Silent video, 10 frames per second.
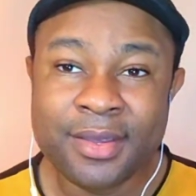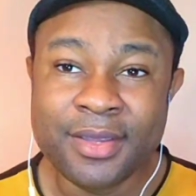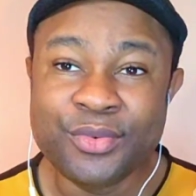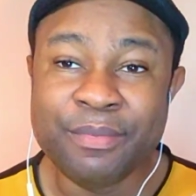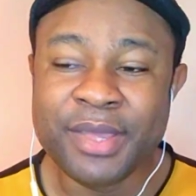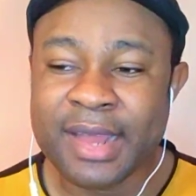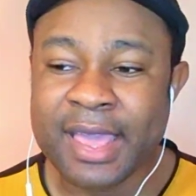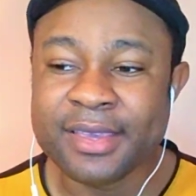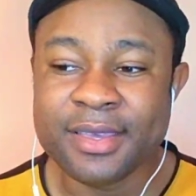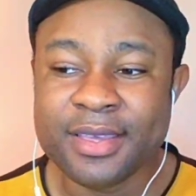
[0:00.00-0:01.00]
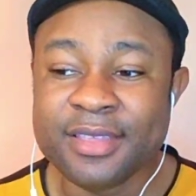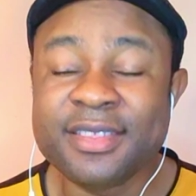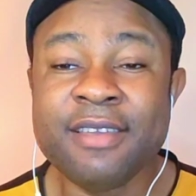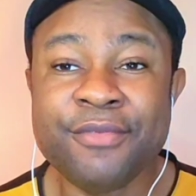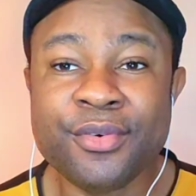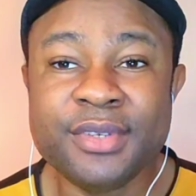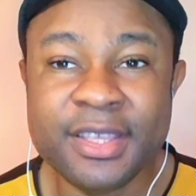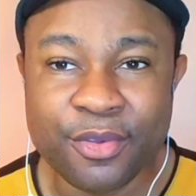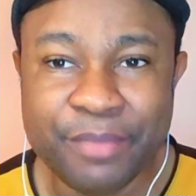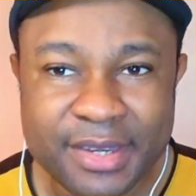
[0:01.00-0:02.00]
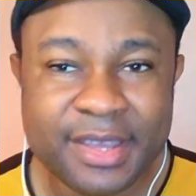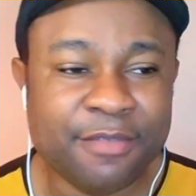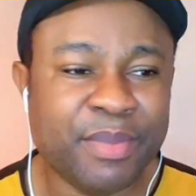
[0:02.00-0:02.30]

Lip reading: It will be like a civil disobedience.